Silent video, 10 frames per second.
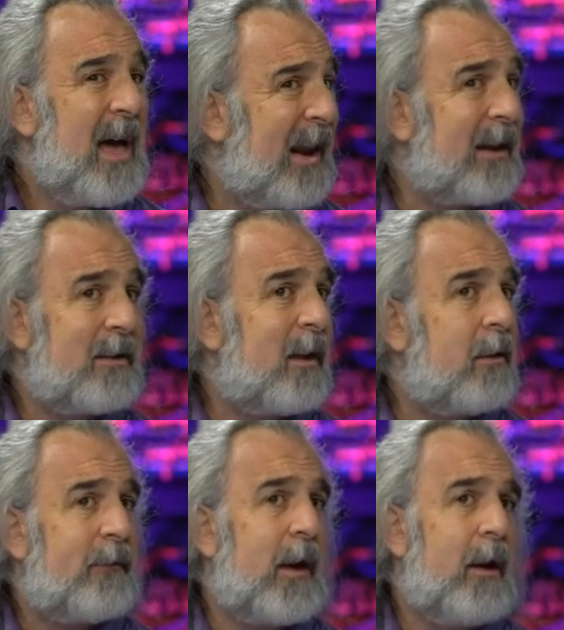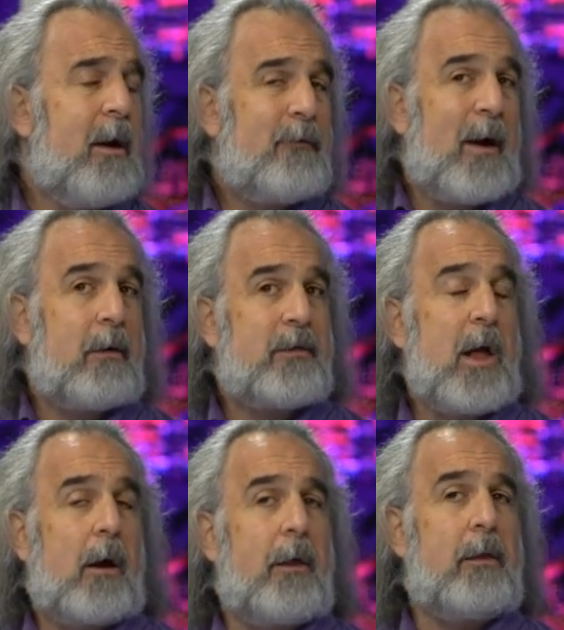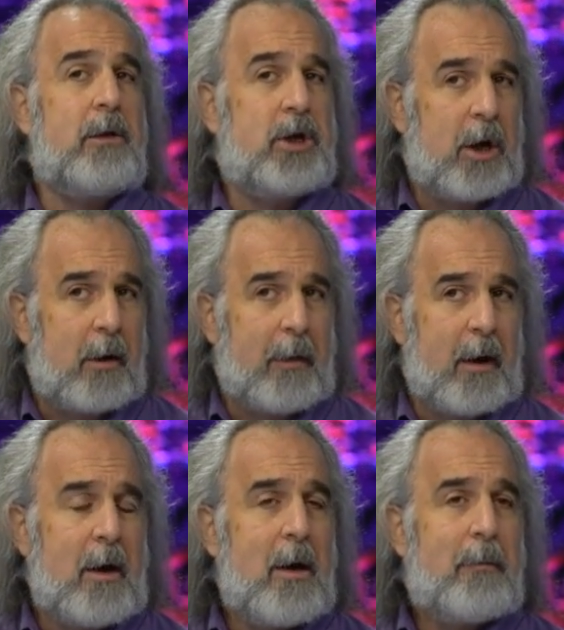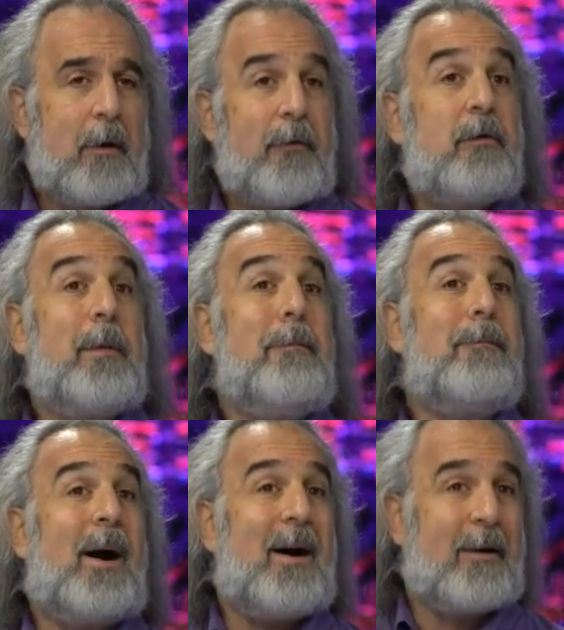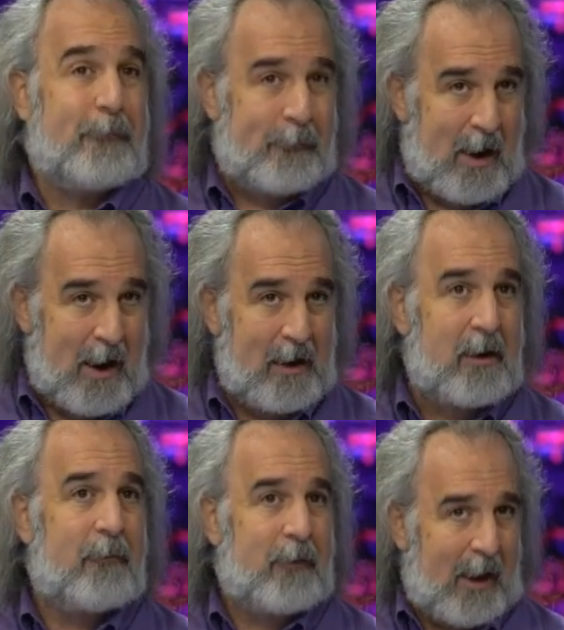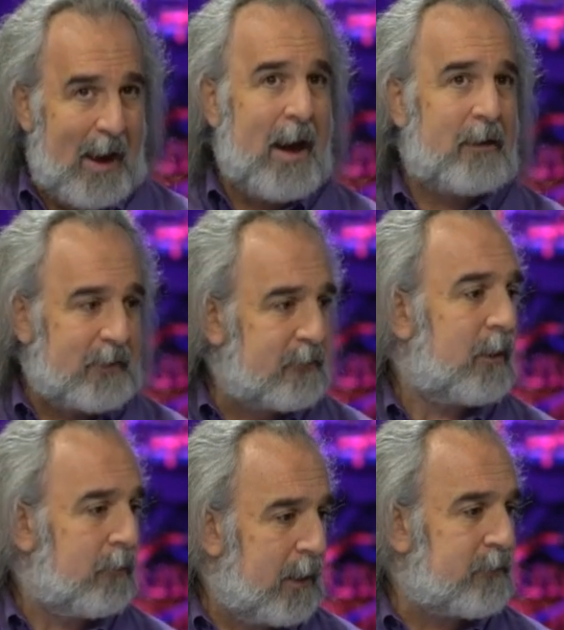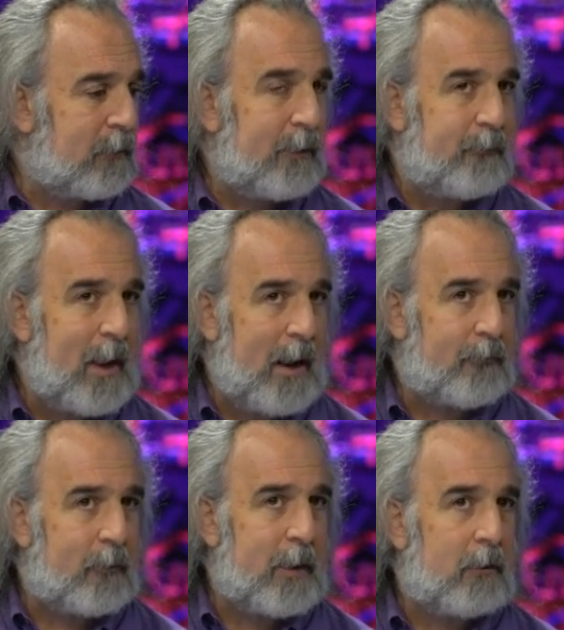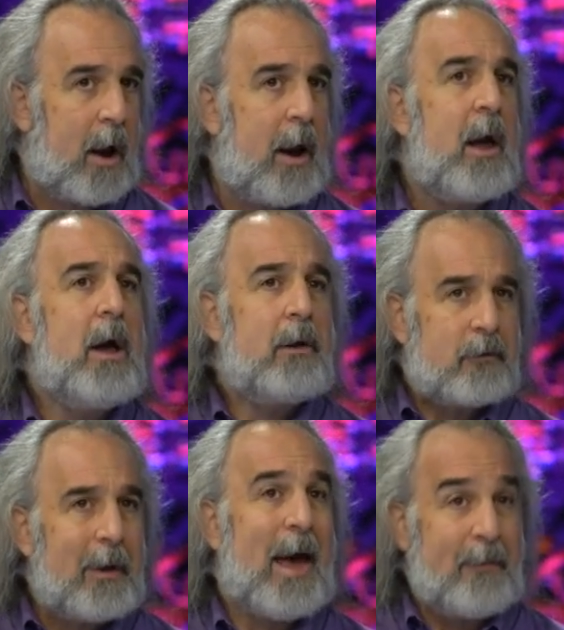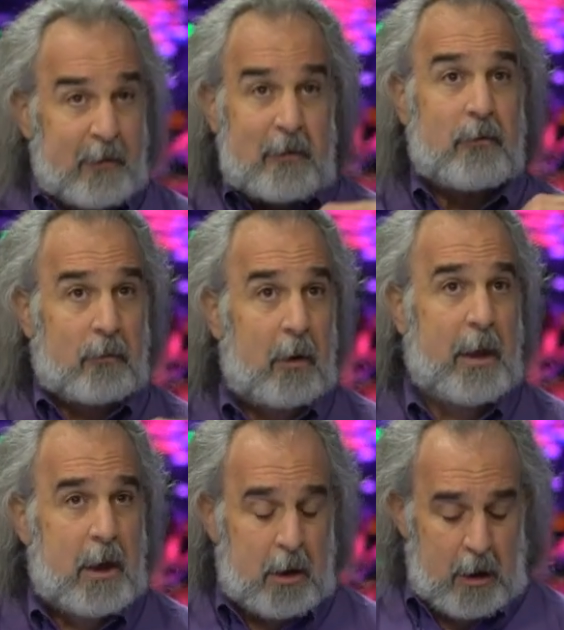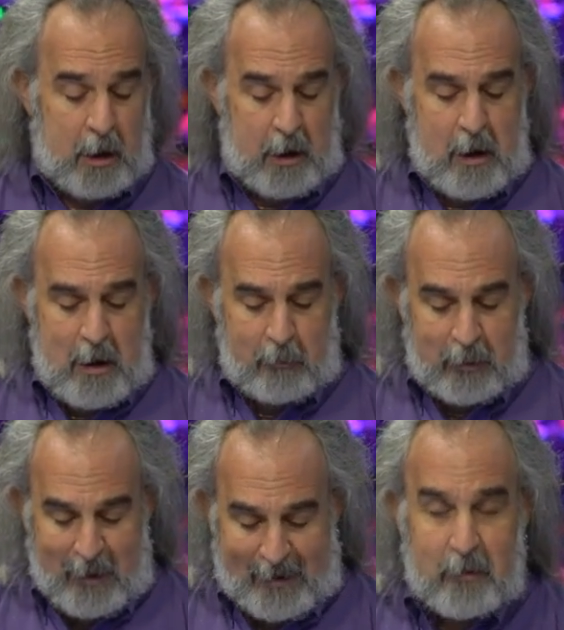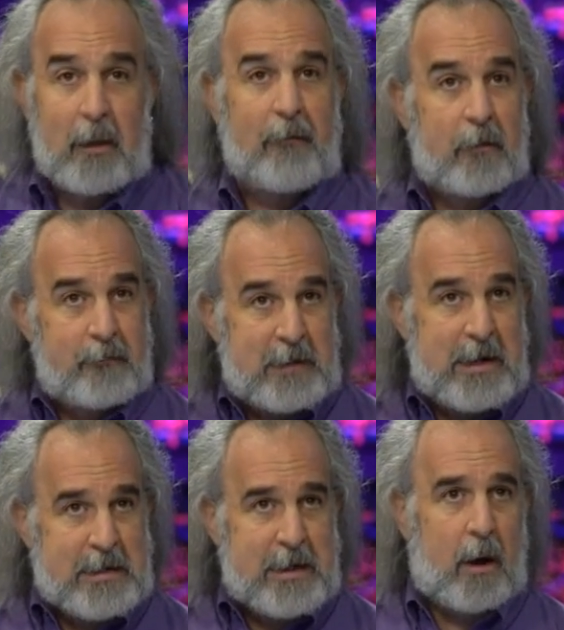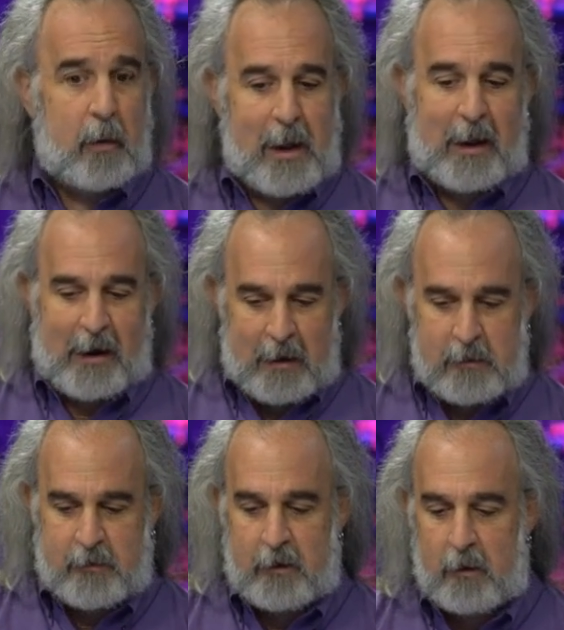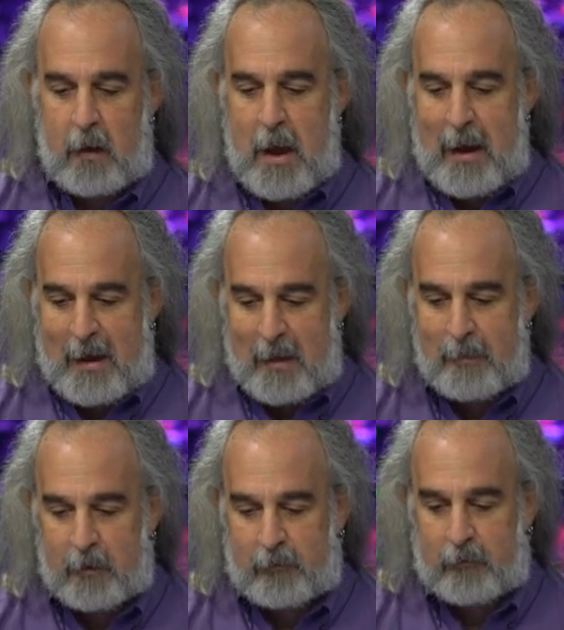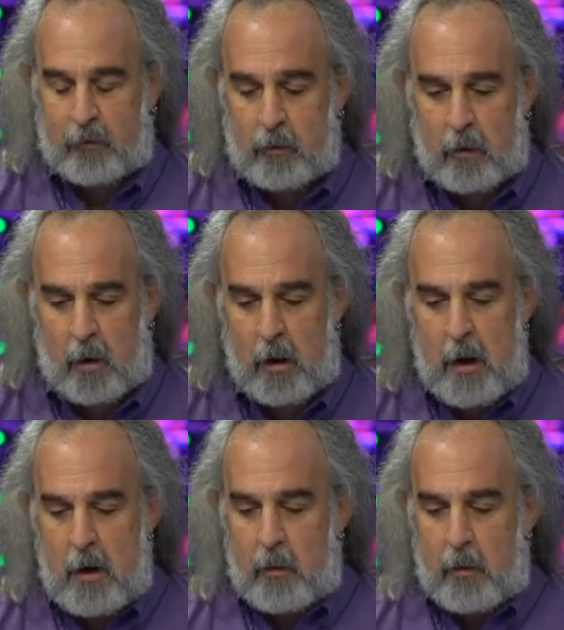and I can tell if that file is not only legitimate, but if it's been modified. And if it has, that's going to raise a red flag for me, right? So again, this is really good, and we like the level of detail we can get into in this tool.